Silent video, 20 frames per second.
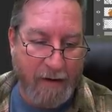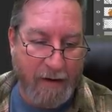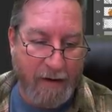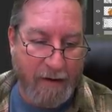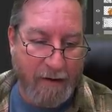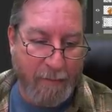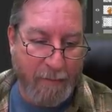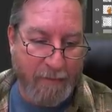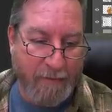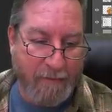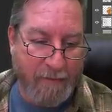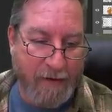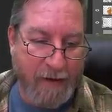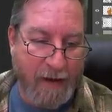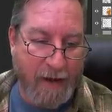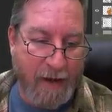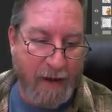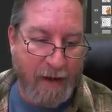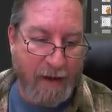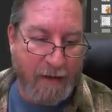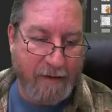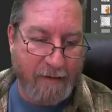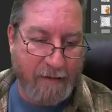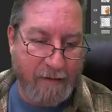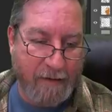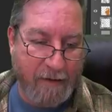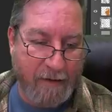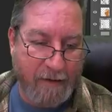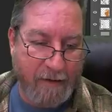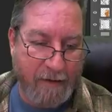and we've got
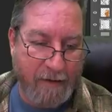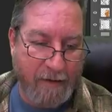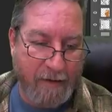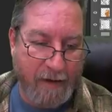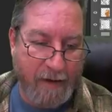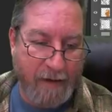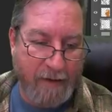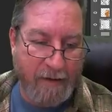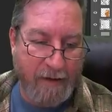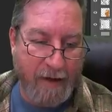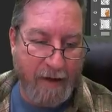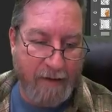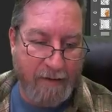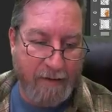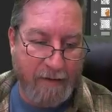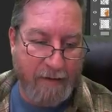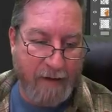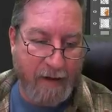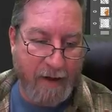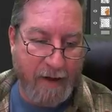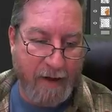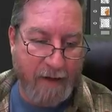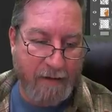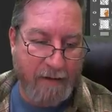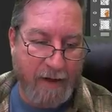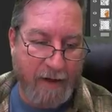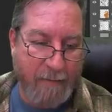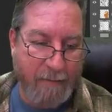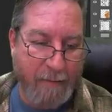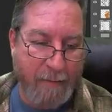another dog
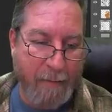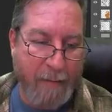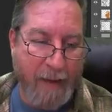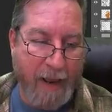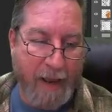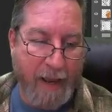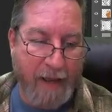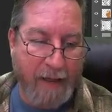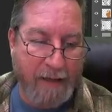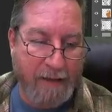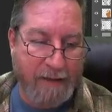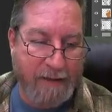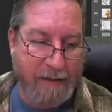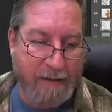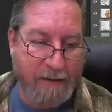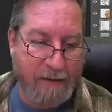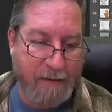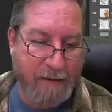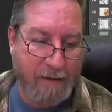named Max,